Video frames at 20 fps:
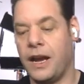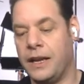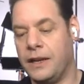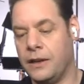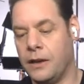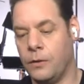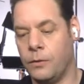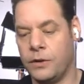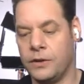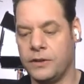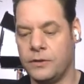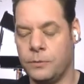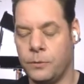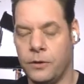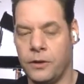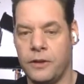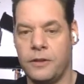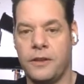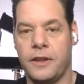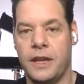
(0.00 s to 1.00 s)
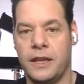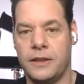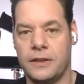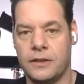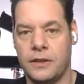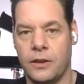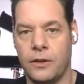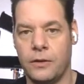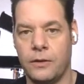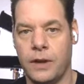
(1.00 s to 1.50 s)
I know what it's worth, and
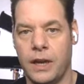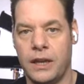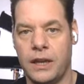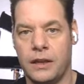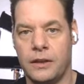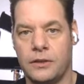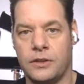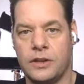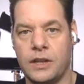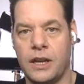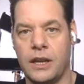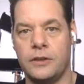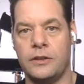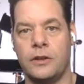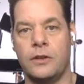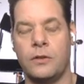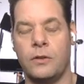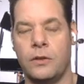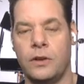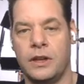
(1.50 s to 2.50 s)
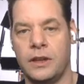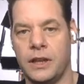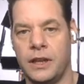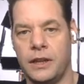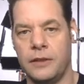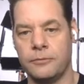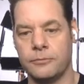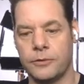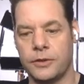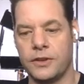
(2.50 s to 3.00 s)
so I can charge accordingly.
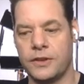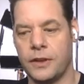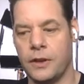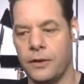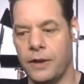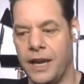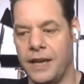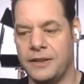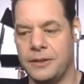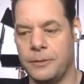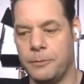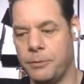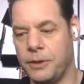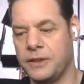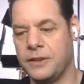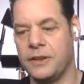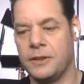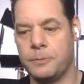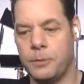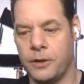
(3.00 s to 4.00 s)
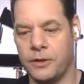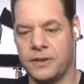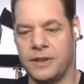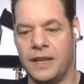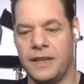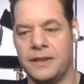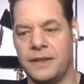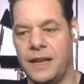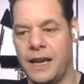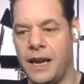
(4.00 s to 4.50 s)
So as a business person,
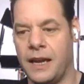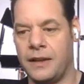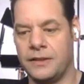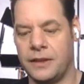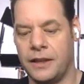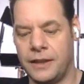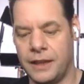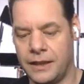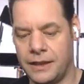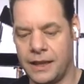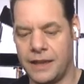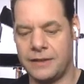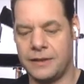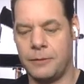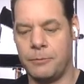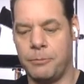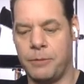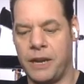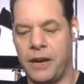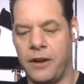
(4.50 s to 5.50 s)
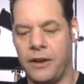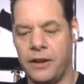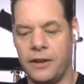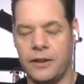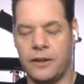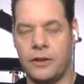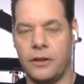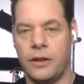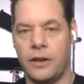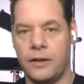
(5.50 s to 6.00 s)
as an artist, I think that's a barrier
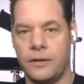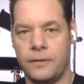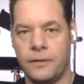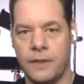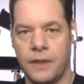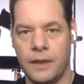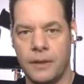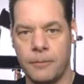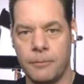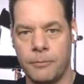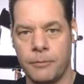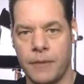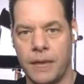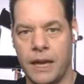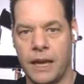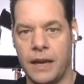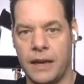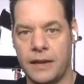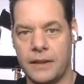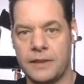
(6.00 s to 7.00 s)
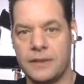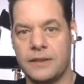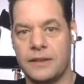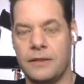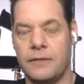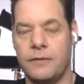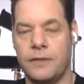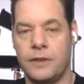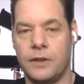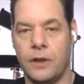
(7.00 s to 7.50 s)
that a lot of artists
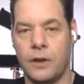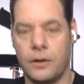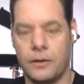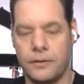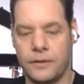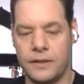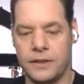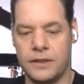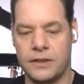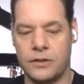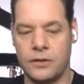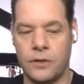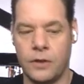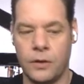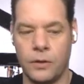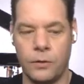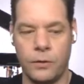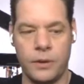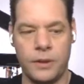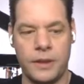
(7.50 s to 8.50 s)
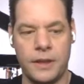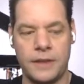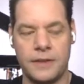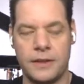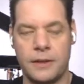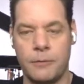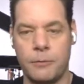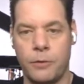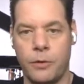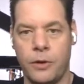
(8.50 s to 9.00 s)
and photographers struggle with at
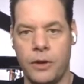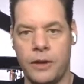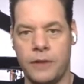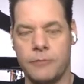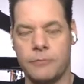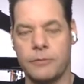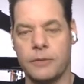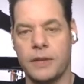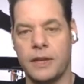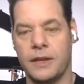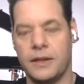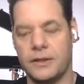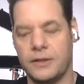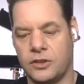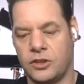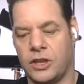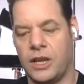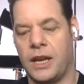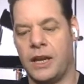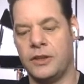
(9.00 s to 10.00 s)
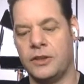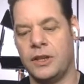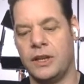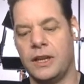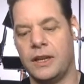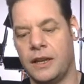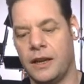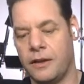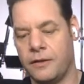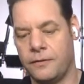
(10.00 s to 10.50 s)
some point, is
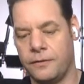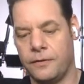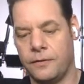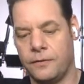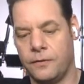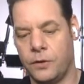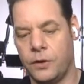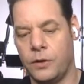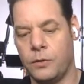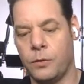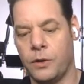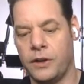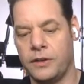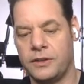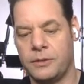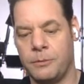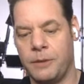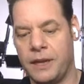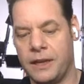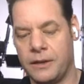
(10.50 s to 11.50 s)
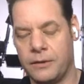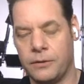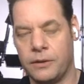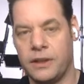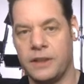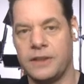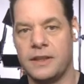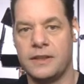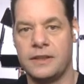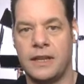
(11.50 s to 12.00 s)
charging enough for your work to make it
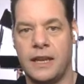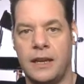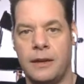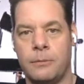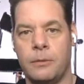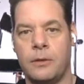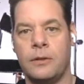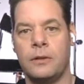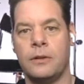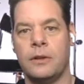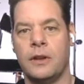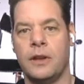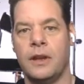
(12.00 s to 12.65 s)
really sustainable.